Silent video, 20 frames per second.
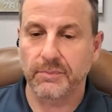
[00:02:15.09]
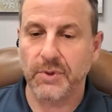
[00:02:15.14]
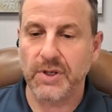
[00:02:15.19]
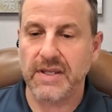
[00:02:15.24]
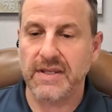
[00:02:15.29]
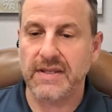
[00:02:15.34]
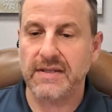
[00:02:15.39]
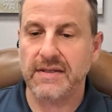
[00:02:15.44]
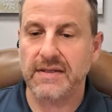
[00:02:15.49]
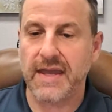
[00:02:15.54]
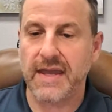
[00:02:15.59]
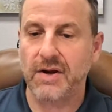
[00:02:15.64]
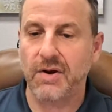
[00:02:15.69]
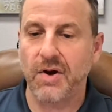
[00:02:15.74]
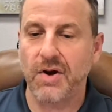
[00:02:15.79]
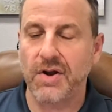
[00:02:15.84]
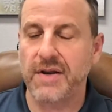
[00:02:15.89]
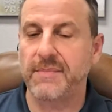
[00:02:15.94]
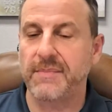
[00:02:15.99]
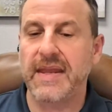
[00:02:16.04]
we had
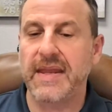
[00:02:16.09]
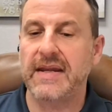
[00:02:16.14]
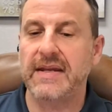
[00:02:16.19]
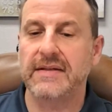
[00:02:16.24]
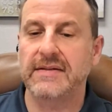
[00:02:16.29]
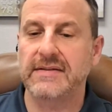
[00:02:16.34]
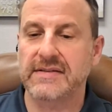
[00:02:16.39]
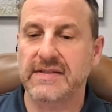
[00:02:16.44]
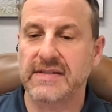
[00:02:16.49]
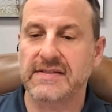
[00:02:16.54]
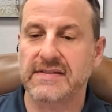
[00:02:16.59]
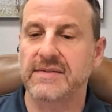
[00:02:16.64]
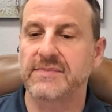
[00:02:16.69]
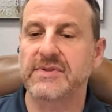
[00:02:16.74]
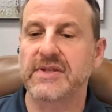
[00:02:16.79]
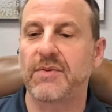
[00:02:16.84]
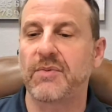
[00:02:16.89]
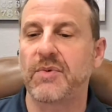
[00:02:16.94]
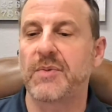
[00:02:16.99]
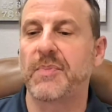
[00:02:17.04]
automated
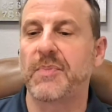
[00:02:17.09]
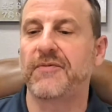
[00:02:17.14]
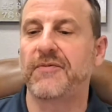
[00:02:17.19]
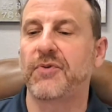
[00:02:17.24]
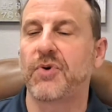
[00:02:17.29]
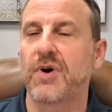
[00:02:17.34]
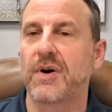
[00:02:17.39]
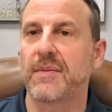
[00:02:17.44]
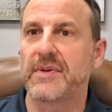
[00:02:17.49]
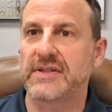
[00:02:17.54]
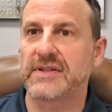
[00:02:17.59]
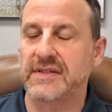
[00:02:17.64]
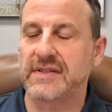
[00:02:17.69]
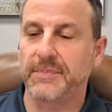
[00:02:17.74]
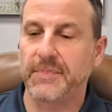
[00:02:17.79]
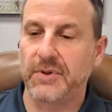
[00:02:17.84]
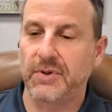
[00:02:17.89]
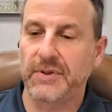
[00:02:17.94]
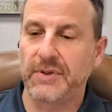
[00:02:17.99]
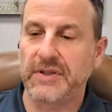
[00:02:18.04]
systems that would perform a
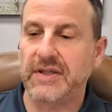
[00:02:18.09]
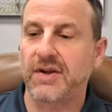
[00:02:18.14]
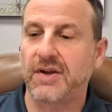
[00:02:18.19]
simple,